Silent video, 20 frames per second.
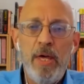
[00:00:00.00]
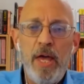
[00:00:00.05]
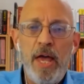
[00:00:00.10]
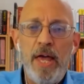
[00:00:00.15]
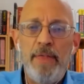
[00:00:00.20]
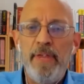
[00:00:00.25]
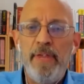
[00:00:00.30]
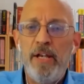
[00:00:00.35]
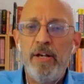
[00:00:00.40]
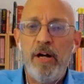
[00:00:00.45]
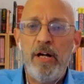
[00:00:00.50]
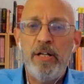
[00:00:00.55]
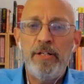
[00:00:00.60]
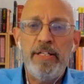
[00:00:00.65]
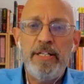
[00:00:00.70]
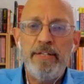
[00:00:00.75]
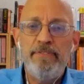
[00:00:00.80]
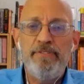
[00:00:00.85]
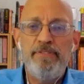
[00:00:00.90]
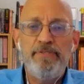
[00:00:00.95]
And then on
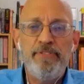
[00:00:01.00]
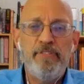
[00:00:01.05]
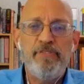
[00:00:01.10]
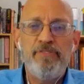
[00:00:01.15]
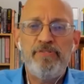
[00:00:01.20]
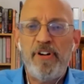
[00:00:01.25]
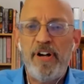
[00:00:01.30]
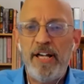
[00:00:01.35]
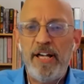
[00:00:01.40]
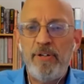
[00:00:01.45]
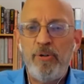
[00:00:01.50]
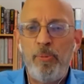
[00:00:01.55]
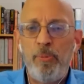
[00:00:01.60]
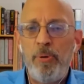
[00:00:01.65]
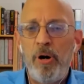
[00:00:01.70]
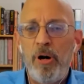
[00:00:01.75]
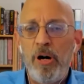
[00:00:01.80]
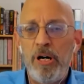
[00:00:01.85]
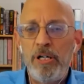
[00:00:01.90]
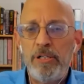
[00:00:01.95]
the final
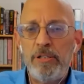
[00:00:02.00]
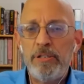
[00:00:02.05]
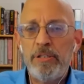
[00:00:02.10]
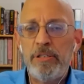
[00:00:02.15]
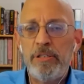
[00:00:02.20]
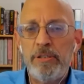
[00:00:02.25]
part,